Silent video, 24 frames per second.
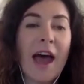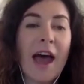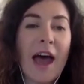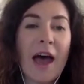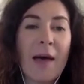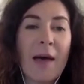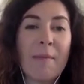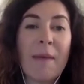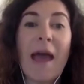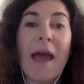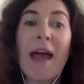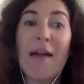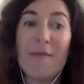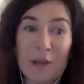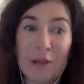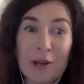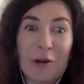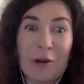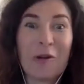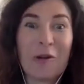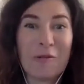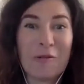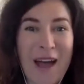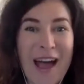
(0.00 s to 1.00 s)
Have a
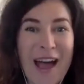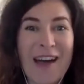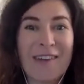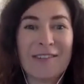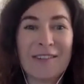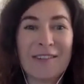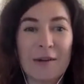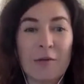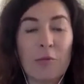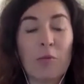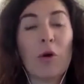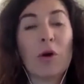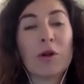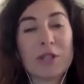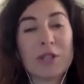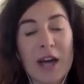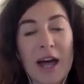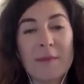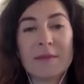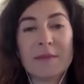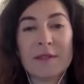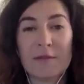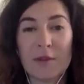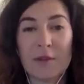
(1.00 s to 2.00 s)
look around at what
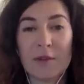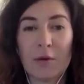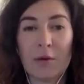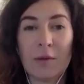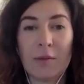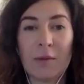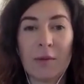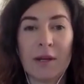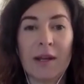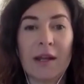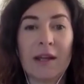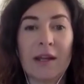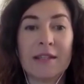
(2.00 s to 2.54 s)
types of equipment